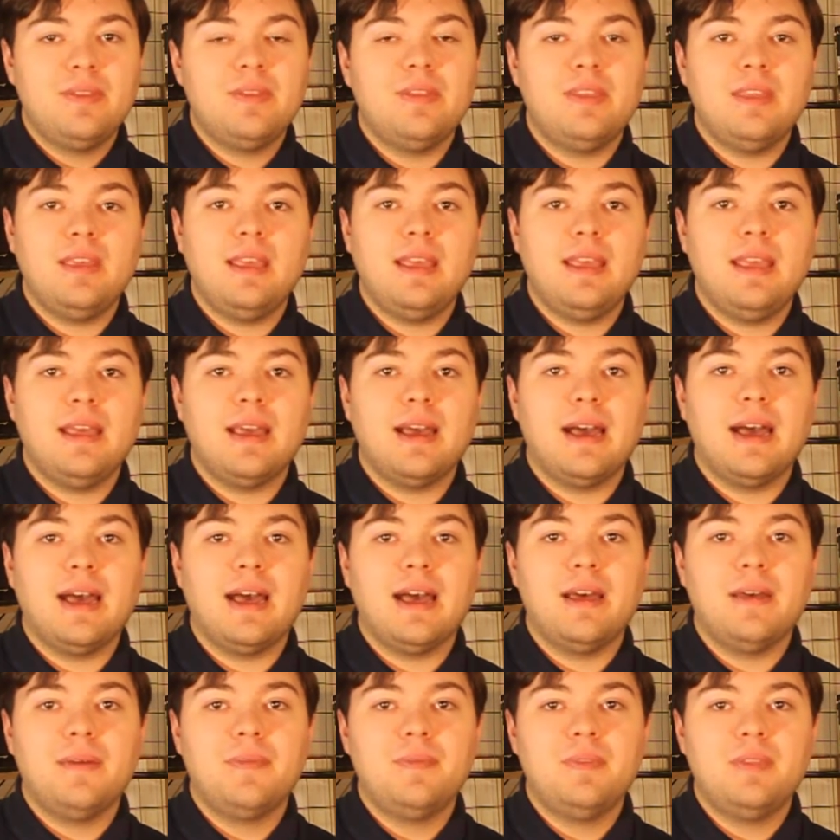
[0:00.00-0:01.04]

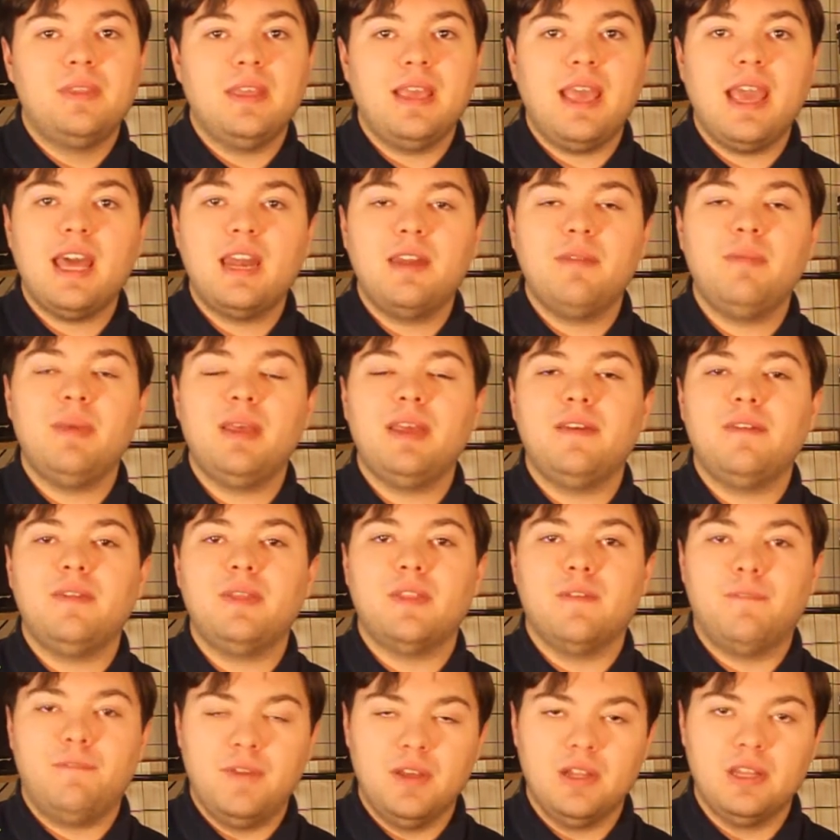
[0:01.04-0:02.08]
enemy,
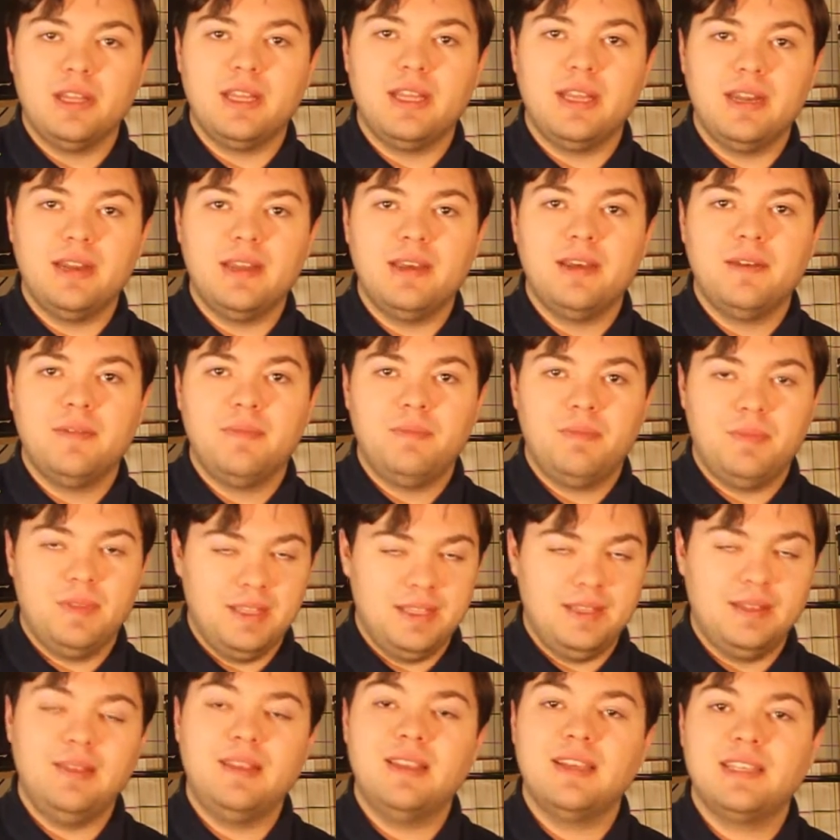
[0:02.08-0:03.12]
the villain,
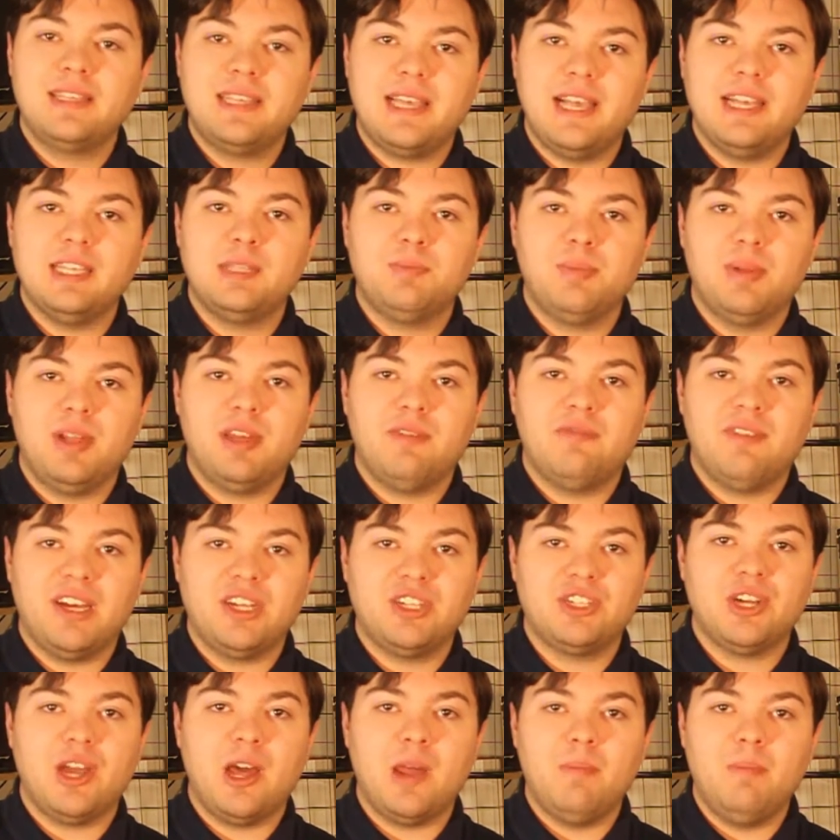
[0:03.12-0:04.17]
in this case played by
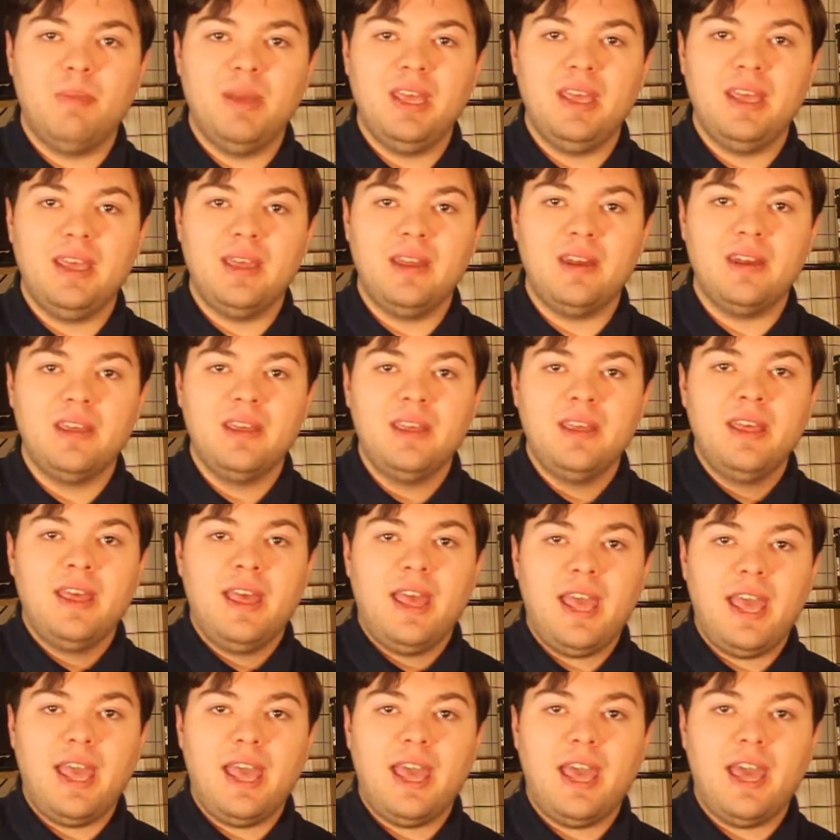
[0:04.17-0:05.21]
Sean Bean,
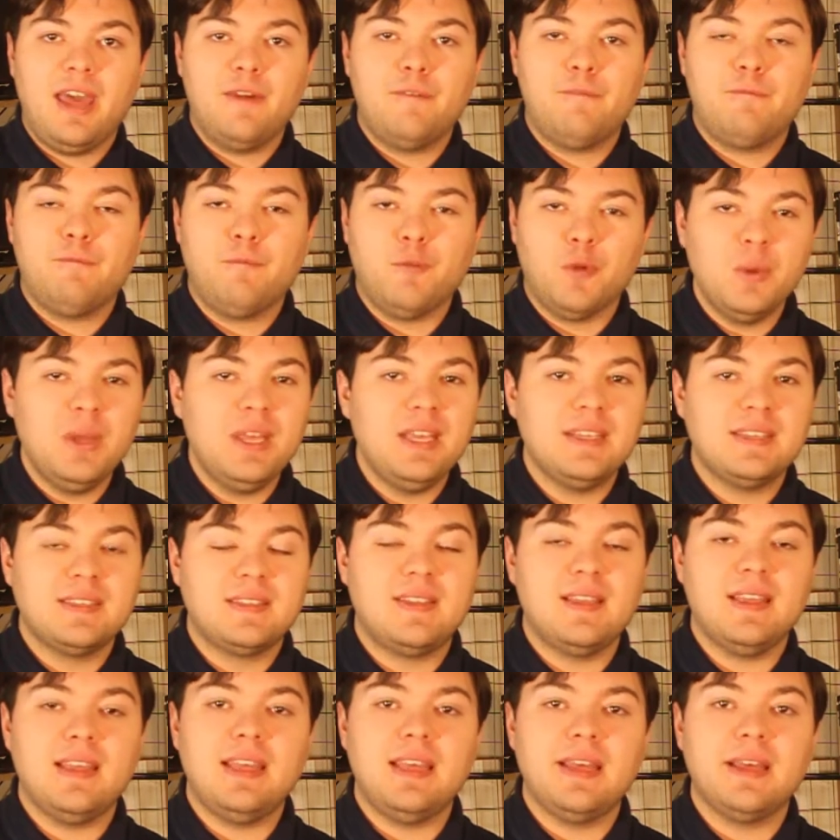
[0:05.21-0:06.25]
and frees
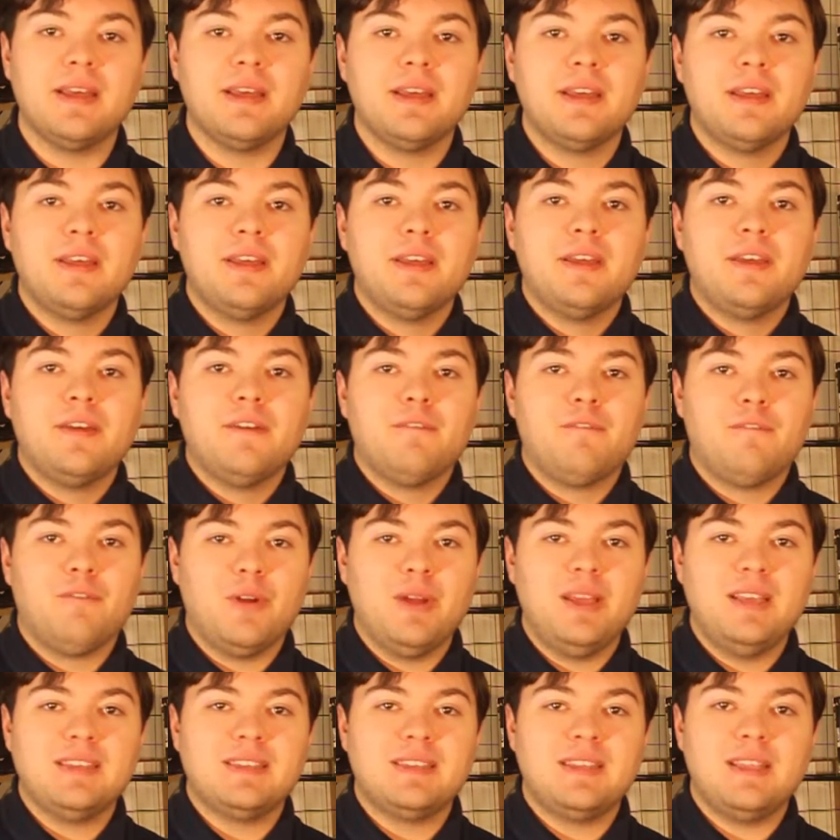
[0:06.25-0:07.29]
the
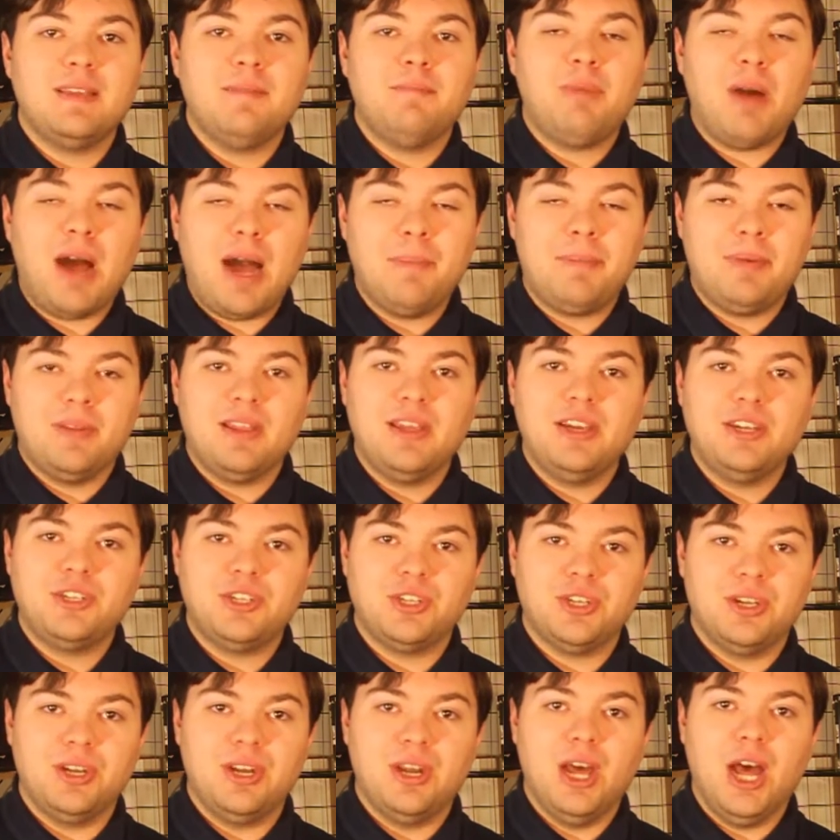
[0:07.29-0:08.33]

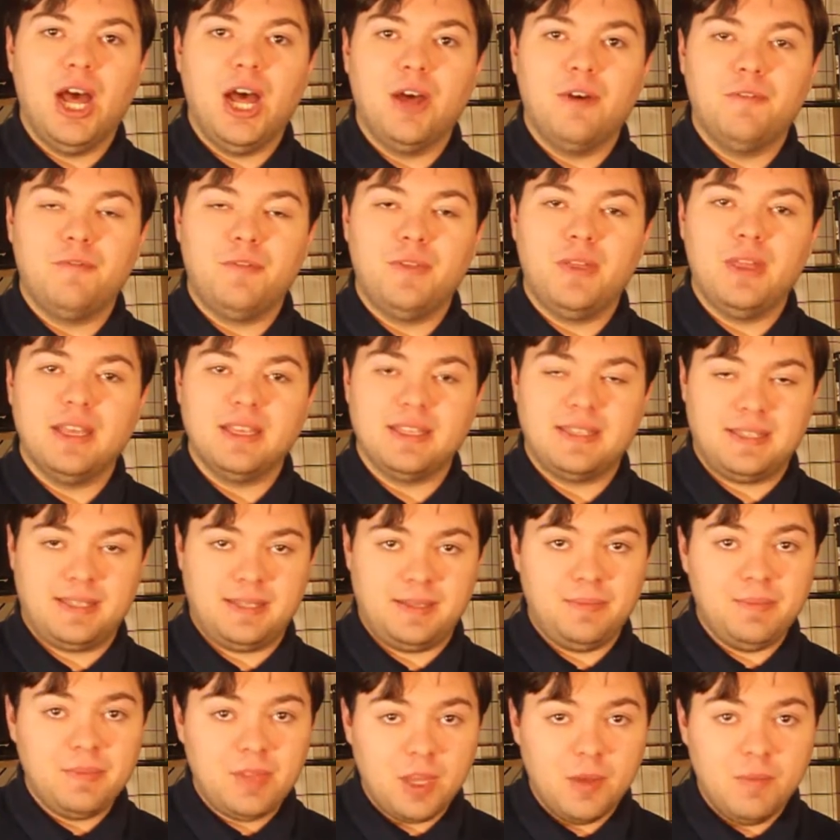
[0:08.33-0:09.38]
population of
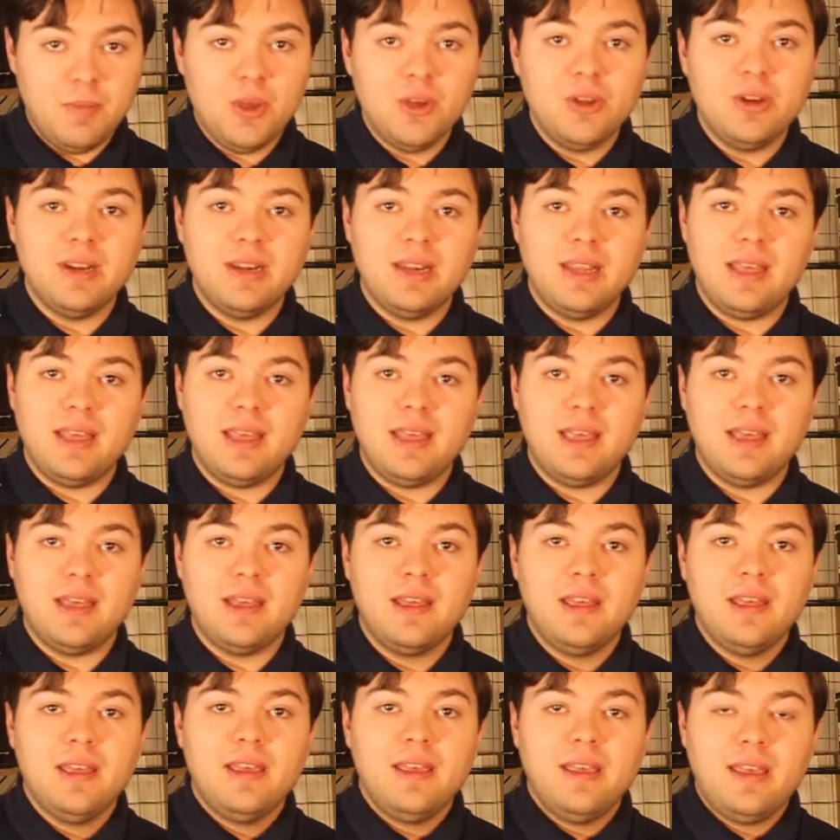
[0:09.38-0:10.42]
this community
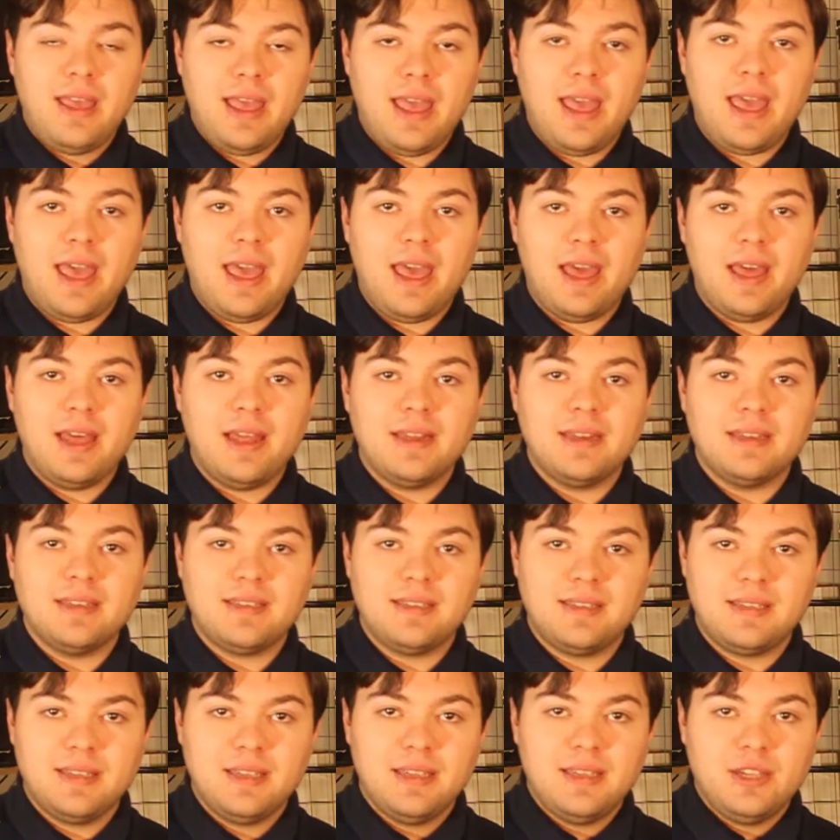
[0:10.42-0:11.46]

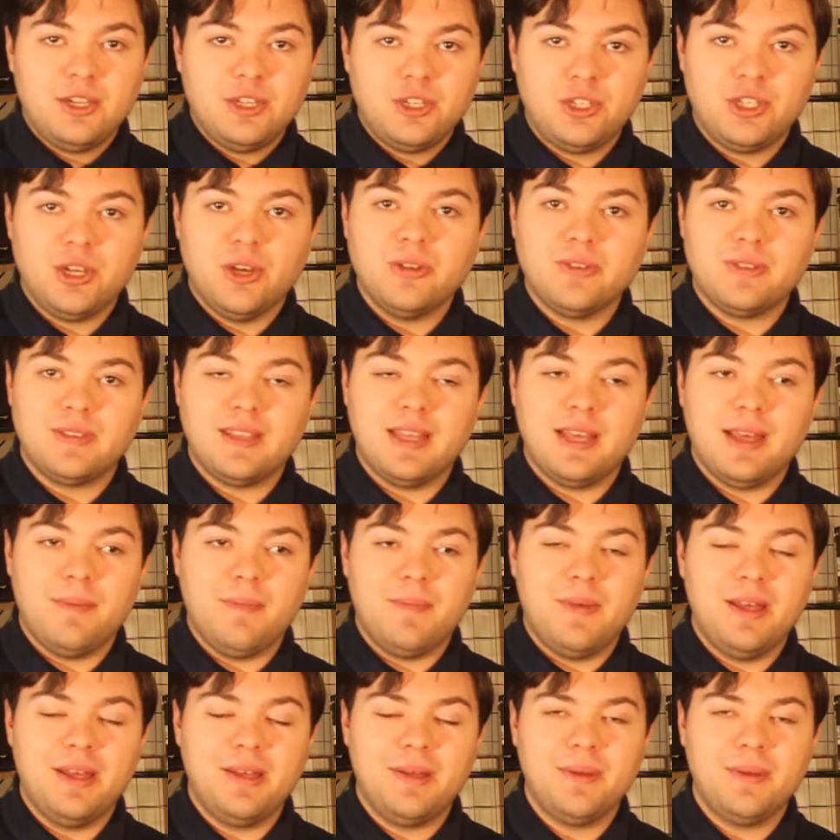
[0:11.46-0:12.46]
and shows them